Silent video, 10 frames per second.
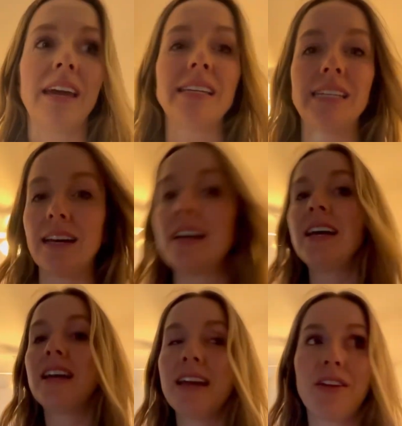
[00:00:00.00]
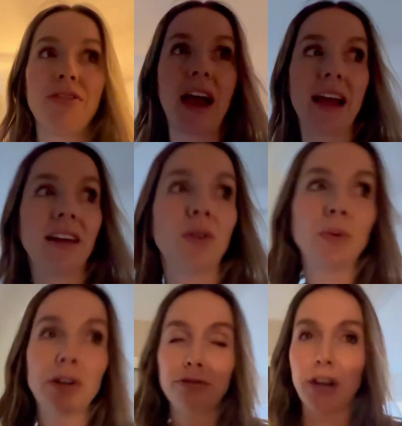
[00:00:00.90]
idea that
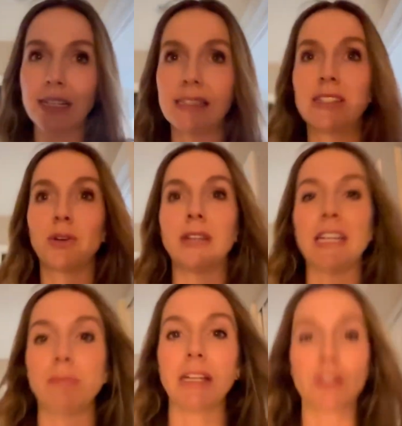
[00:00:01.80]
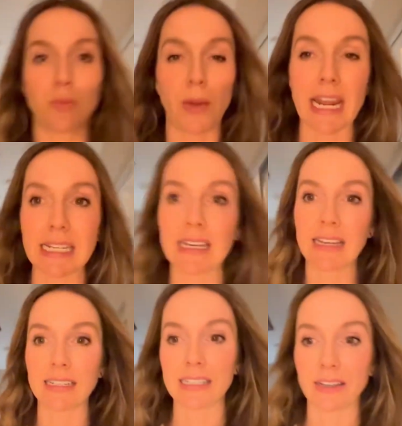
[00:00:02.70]
real friends don't need me to wait
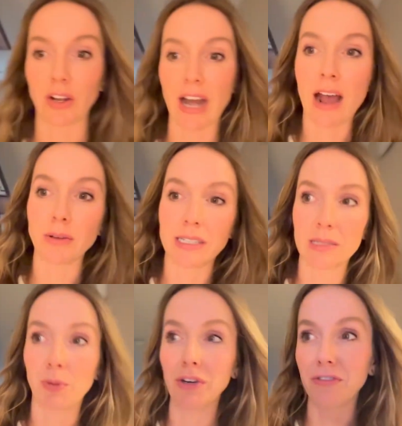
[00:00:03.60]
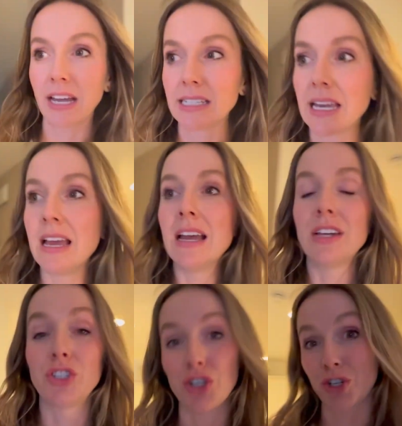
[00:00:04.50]
until our house is perfect
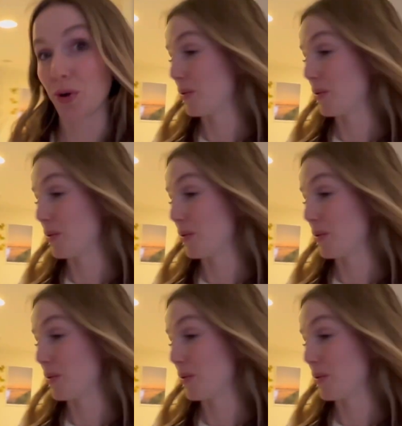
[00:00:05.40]
to show